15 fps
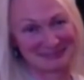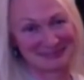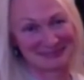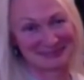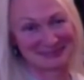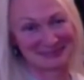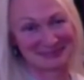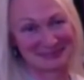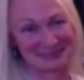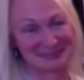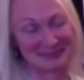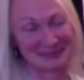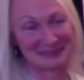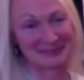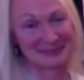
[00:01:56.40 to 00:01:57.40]

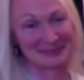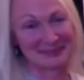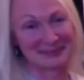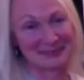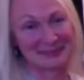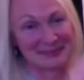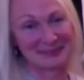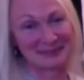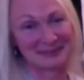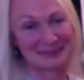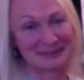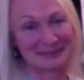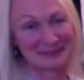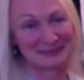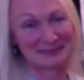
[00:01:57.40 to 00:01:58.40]

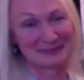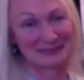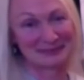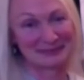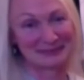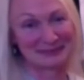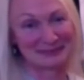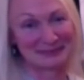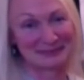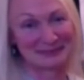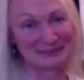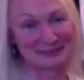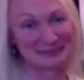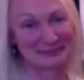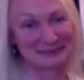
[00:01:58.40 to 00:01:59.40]

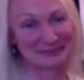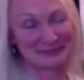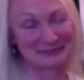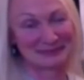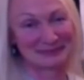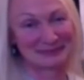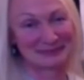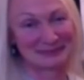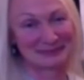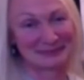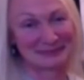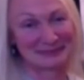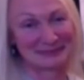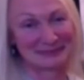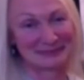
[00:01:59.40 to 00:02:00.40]

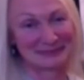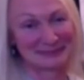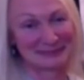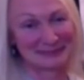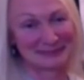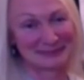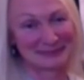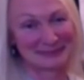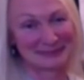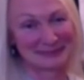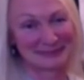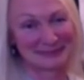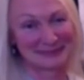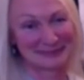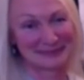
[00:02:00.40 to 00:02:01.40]

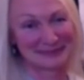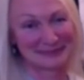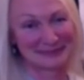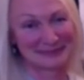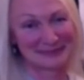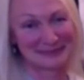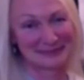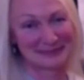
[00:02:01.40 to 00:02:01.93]
(not speaking)